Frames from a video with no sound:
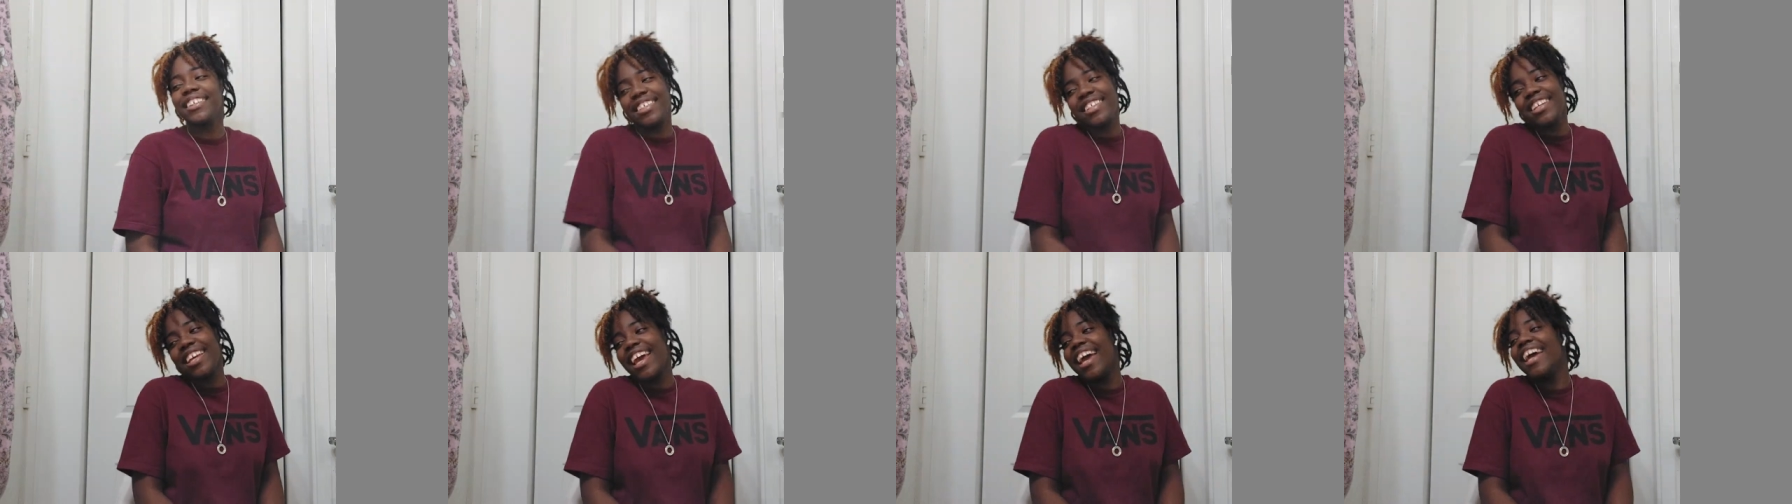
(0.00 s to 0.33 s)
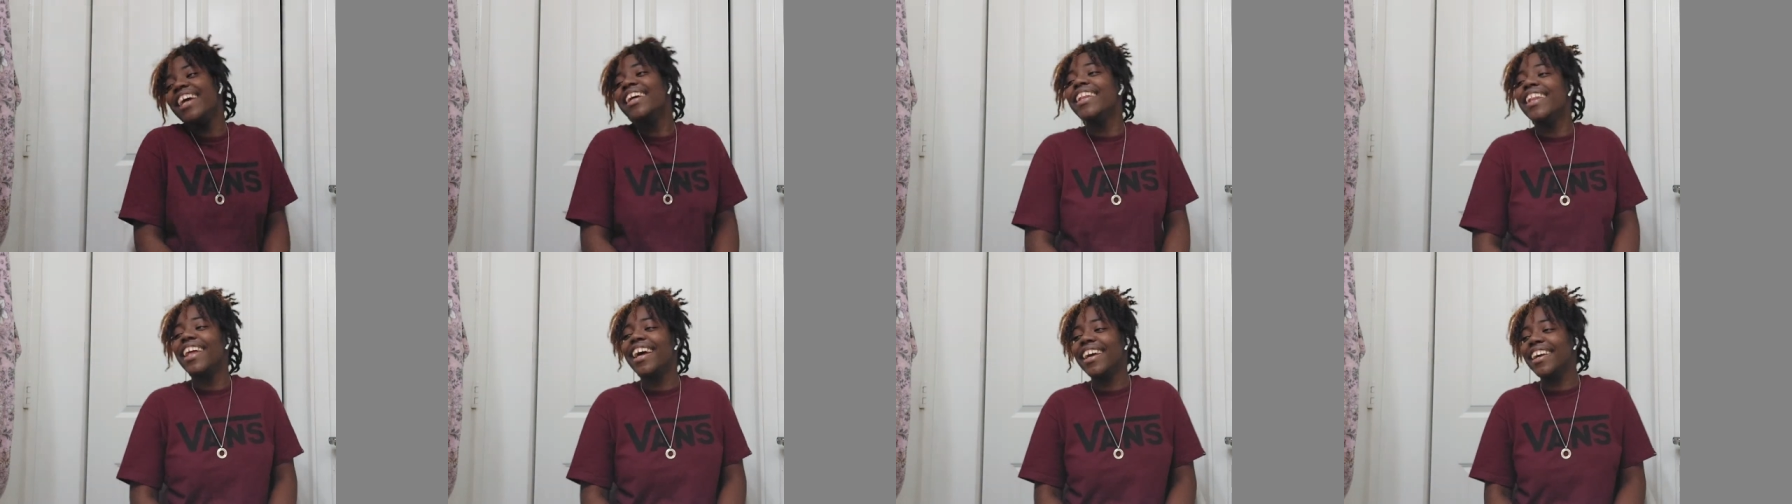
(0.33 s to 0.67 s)
She
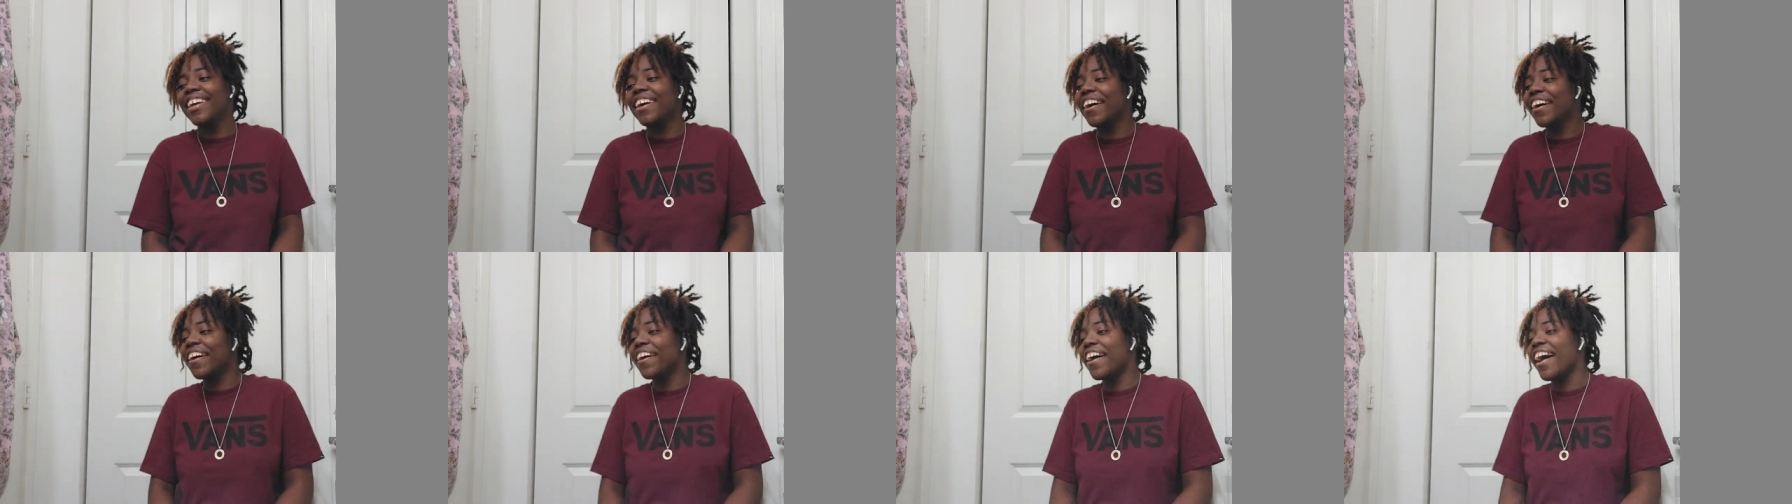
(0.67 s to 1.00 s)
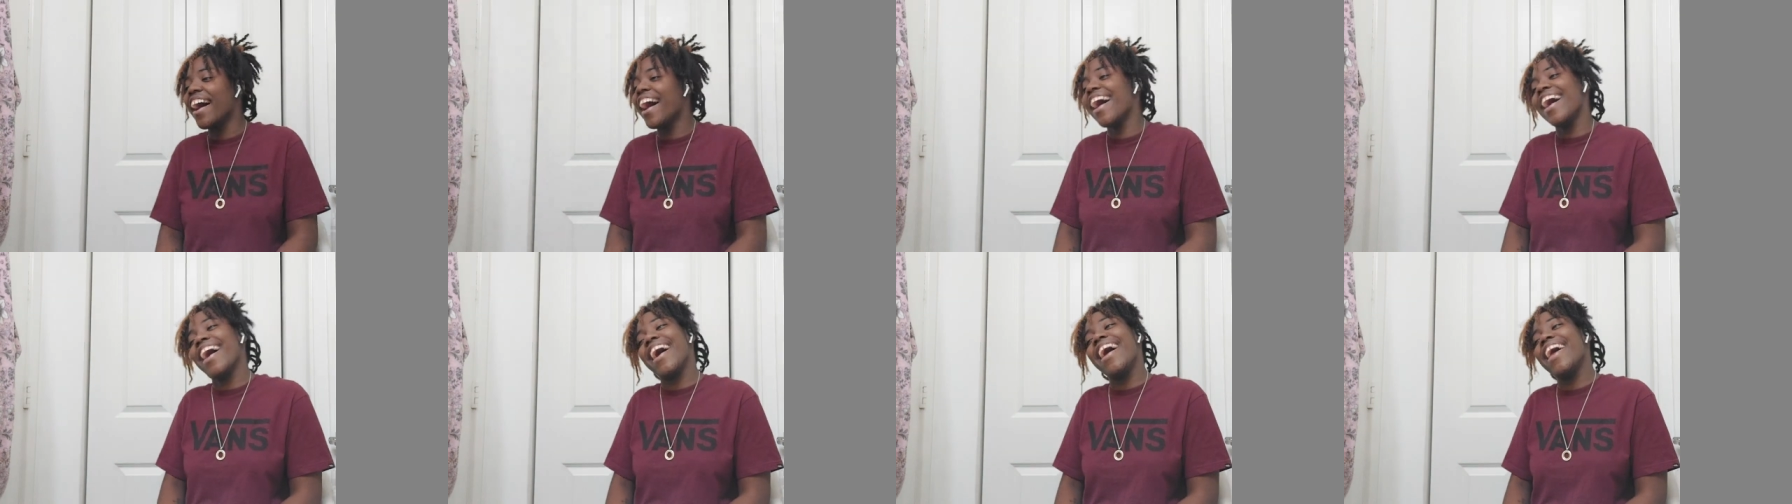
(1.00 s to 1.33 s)
ate that, y'all.
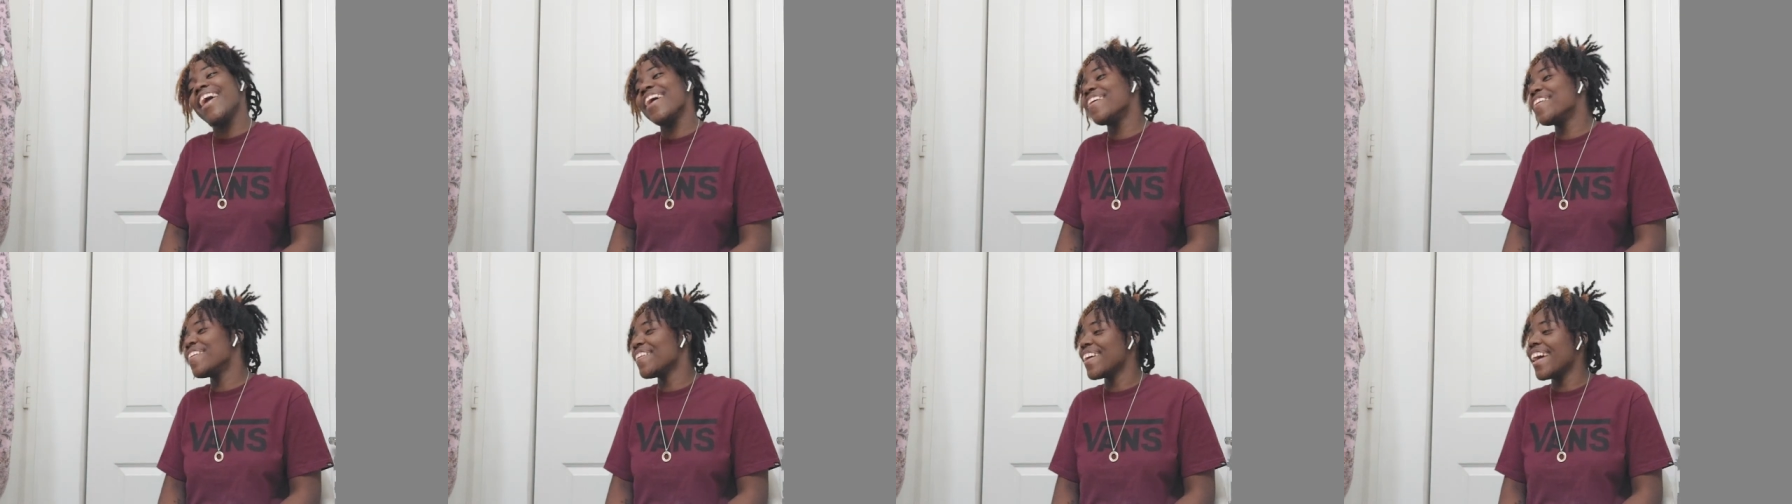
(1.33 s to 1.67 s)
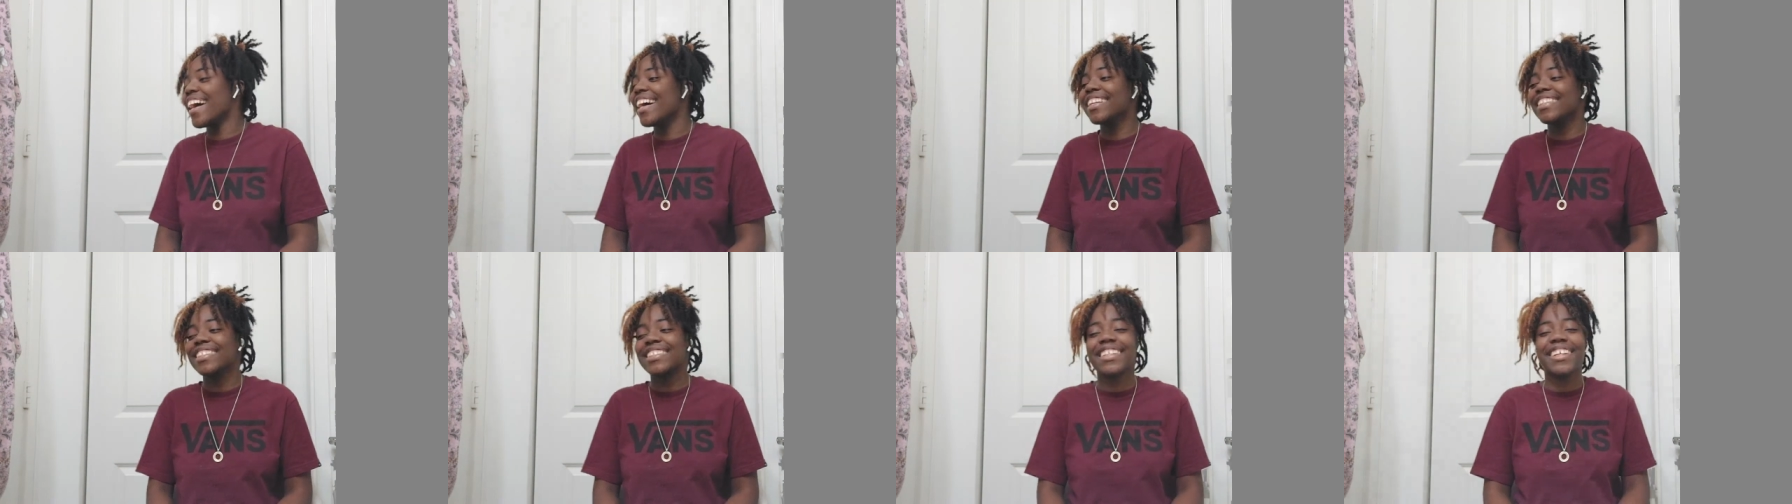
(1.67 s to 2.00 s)
I ain't gonna
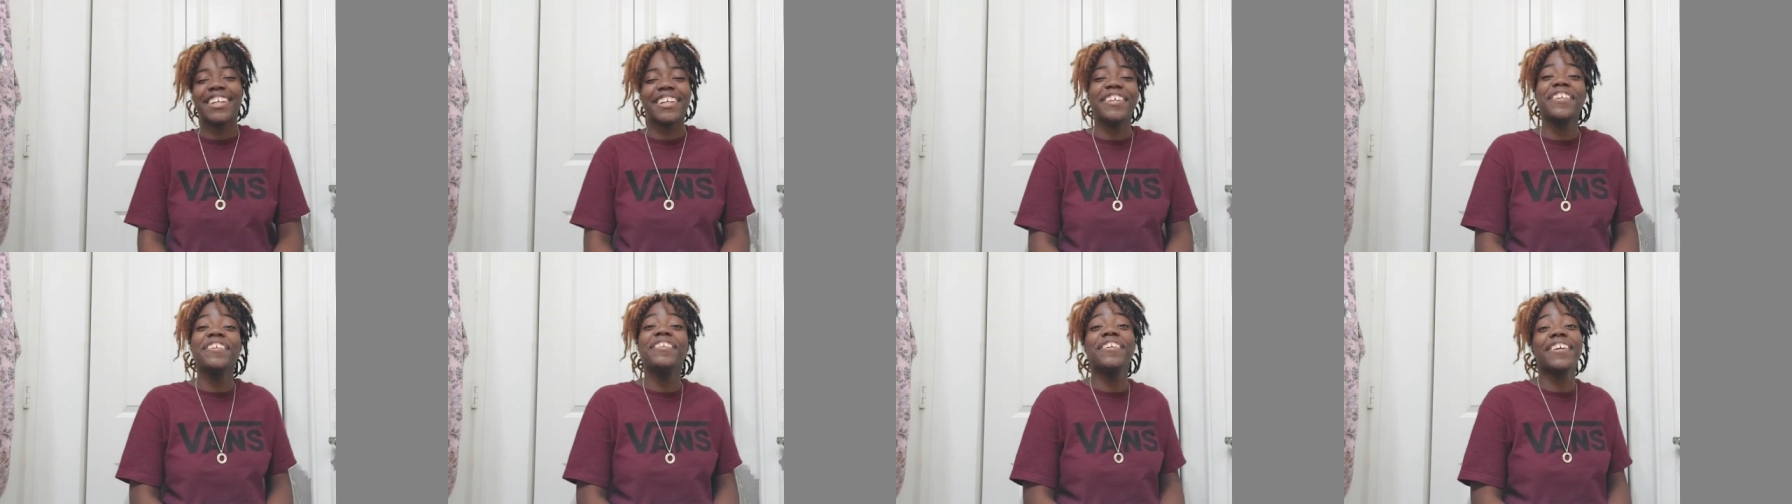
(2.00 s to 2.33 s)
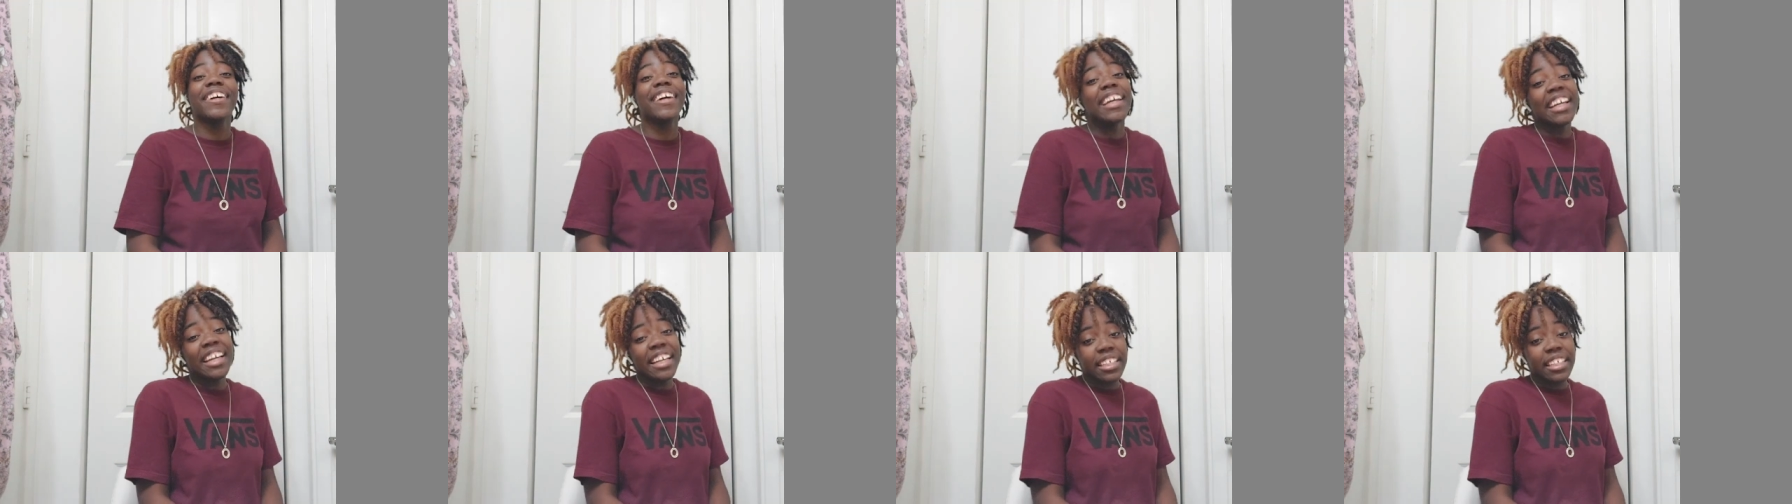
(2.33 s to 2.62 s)
catch Sara. You